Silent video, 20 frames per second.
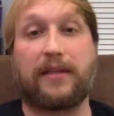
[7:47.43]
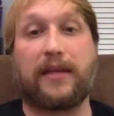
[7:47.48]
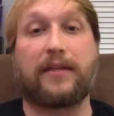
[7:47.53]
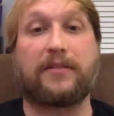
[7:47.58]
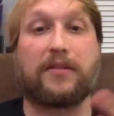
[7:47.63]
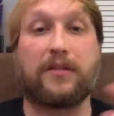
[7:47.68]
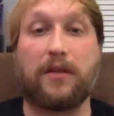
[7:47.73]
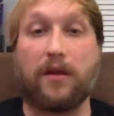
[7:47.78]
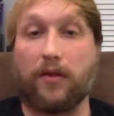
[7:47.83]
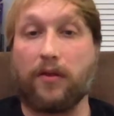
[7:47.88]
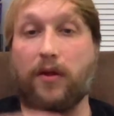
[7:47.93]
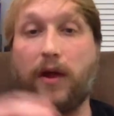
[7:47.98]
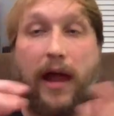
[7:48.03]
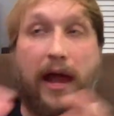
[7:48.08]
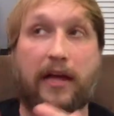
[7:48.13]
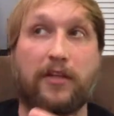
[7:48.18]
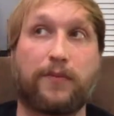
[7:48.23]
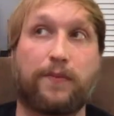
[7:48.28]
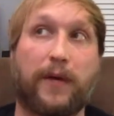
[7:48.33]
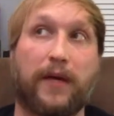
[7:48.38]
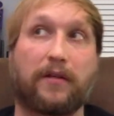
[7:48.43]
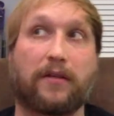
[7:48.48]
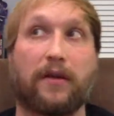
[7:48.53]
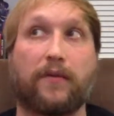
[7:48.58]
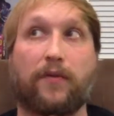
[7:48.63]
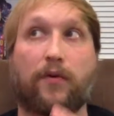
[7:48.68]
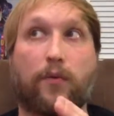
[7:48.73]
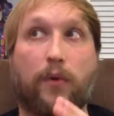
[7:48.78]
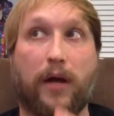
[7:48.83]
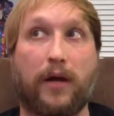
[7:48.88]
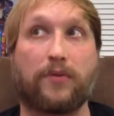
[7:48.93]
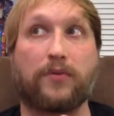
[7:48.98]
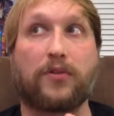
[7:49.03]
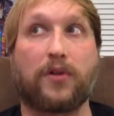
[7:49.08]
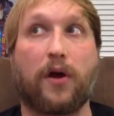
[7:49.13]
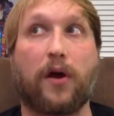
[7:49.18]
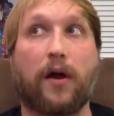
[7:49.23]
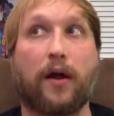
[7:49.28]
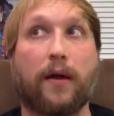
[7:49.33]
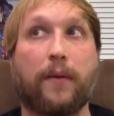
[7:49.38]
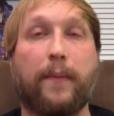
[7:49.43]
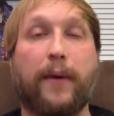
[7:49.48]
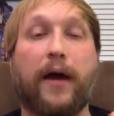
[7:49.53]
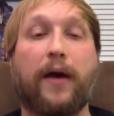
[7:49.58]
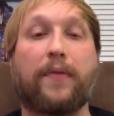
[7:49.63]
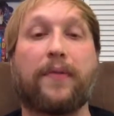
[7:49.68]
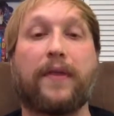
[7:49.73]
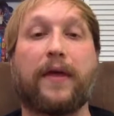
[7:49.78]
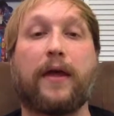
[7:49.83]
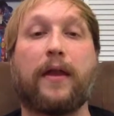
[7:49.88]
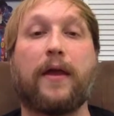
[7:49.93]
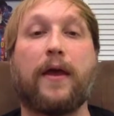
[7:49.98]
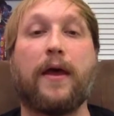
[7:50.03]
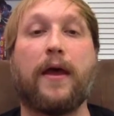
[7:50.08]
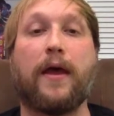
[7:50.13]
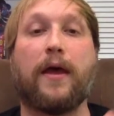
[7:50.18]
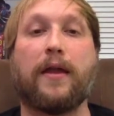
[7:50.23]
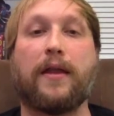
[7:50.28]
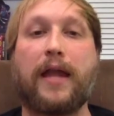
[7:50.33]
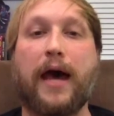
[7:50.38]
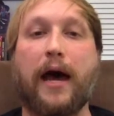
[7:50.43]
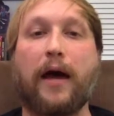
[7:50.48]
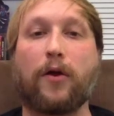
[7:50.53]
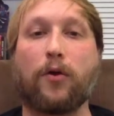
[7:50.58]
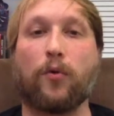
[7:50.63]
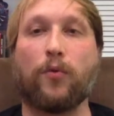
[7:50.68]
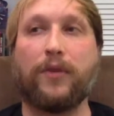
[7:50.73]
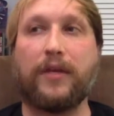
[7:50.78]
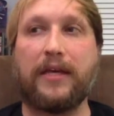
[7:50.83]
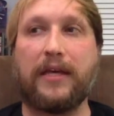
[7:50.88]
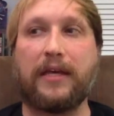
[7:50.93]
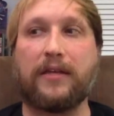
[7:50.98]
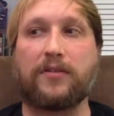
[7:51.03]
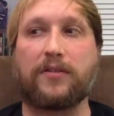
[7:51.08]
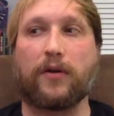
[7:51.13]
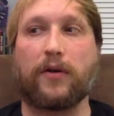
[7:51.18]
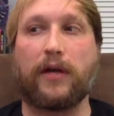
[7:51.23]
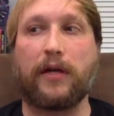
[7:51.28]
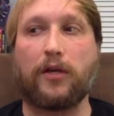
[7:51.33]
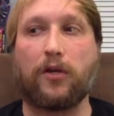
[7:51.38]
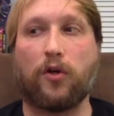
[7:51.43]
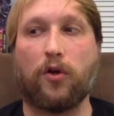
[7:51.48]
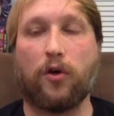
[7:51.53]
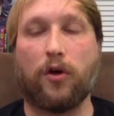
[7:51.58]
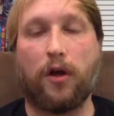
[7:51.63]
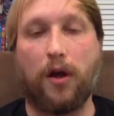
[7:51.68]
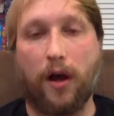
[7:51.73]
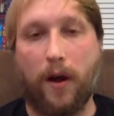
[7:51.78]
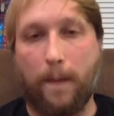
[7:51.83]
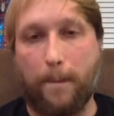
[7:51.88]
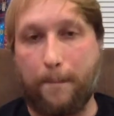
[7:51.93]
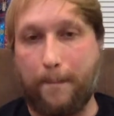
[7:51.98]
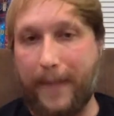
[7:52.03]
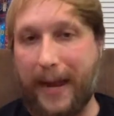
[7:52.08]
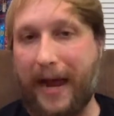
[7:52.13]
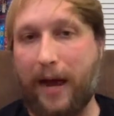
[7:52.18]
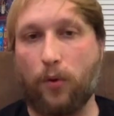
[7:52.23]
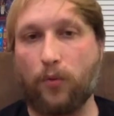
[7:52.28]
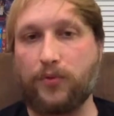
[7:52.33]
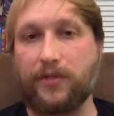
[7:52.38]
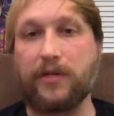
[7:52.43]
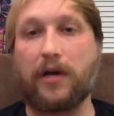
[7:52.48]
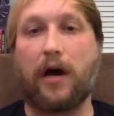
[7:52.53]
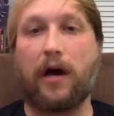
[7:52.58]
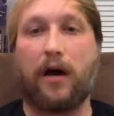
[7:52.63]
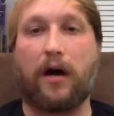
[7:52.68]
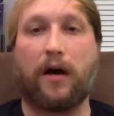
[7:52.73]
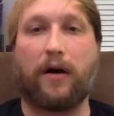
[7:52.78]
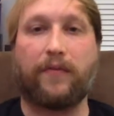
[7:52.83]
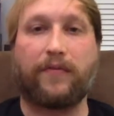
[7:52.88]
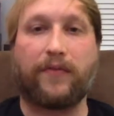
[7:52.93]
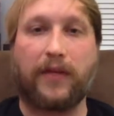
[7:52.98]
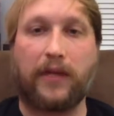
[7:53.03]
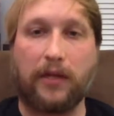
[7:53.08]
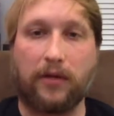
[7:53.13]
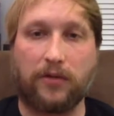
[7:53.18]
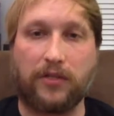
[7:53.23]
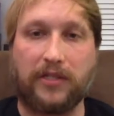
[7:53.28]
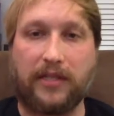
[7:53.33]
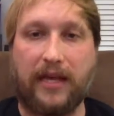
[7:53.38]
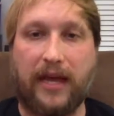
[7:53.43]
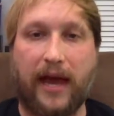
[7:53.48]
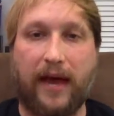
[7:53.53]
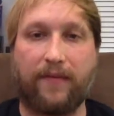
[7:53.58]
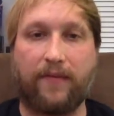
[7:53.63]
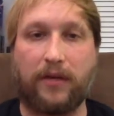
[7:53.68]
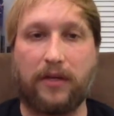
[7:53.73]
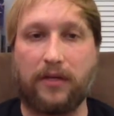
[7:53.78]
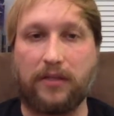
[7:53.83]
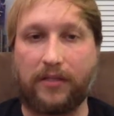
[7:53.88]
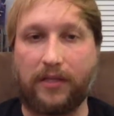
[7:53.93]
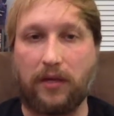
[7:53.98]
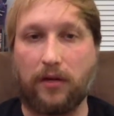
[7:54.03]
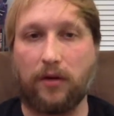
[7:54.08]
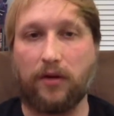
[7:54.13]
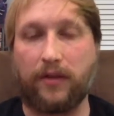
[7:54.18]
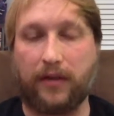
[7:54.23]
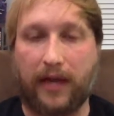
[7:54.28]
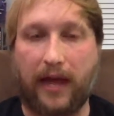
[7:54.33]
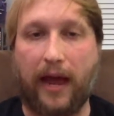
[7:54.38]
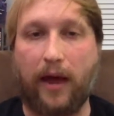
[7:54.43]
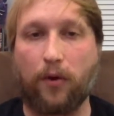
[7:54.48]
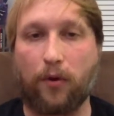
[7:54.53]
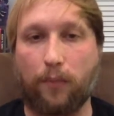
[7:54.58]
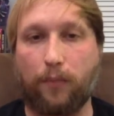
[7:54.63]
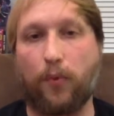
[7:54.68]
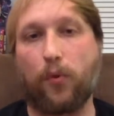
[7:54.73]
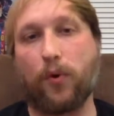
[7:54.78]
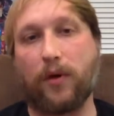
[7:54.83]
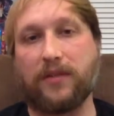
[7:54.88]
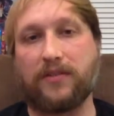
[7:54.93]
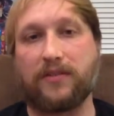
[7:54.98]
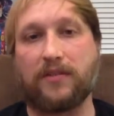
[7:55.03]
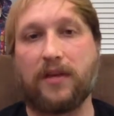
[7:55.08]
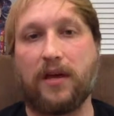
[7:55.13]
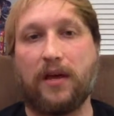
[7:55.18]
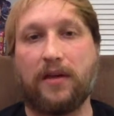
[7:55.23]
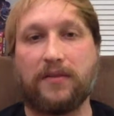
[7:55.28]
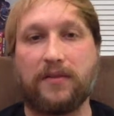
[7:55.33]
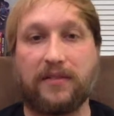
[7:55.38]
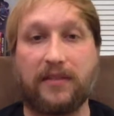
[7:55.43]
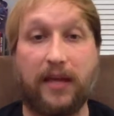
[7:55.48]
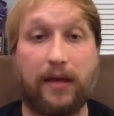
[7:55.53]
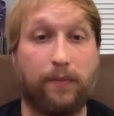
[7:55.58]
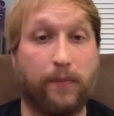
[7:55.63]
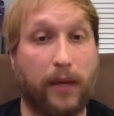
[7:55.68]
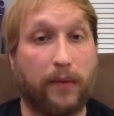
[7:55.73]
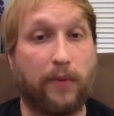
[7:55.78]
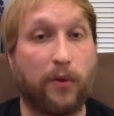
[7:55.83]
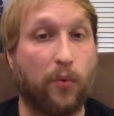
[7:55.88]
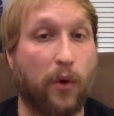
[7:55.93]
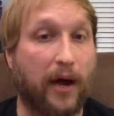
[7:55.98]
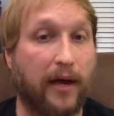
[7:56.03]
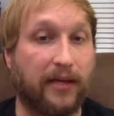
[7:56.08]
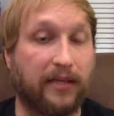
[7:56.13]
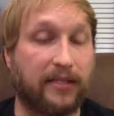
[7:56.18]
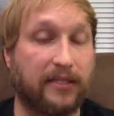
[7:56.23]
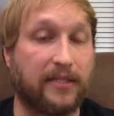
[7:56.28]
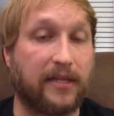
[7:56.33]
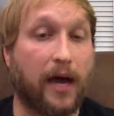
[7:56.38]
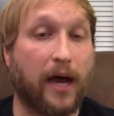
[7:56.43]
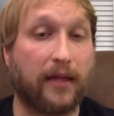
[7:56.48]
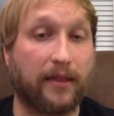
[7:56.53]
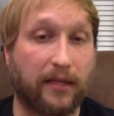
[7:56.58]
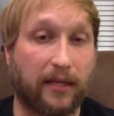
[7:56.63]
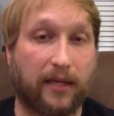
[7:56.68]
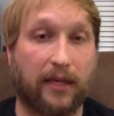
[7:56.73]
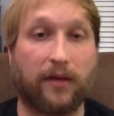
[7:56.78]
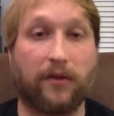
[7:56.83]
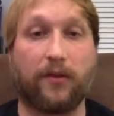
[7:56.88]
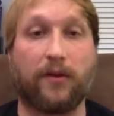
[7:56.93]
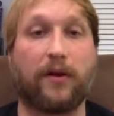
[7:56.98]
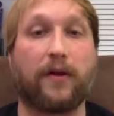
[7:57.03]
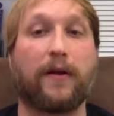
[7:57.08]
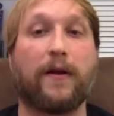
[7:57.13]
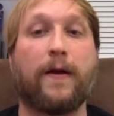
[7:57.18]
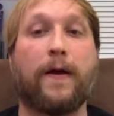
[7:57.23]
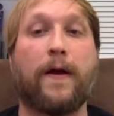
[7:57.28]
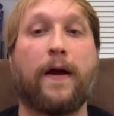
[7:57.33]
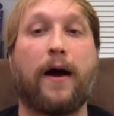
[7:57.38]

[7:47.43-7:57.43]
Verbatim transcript: That's another aspect of it, what I was talking about, that not only is there a good amount of here's the evidence, here are the counterpoints to say maybe why he's not the killer,